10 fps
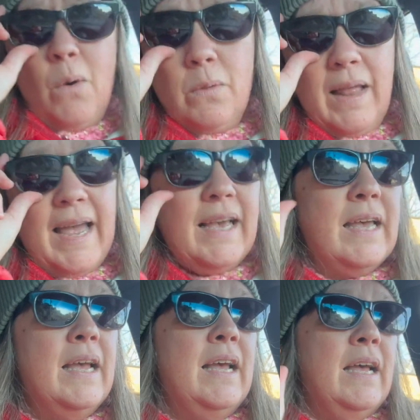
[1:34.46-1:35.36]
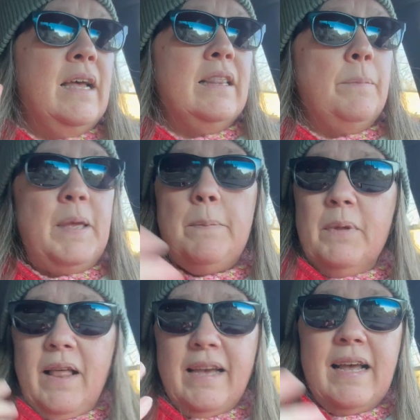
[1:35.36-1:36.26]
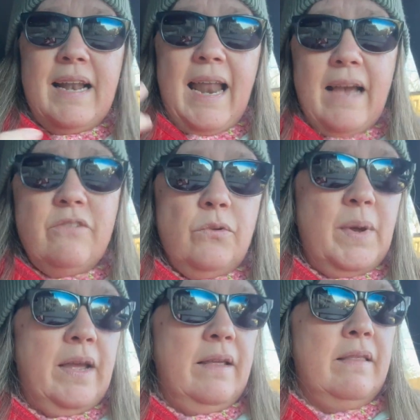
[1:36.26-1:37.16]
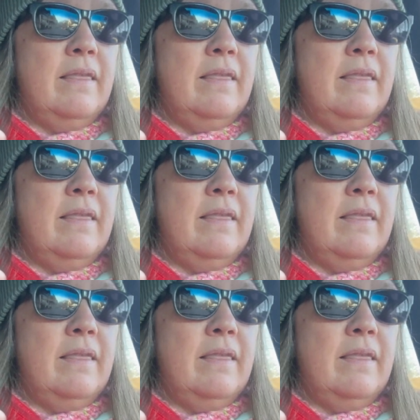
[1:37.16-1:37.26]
Like the people I connect with,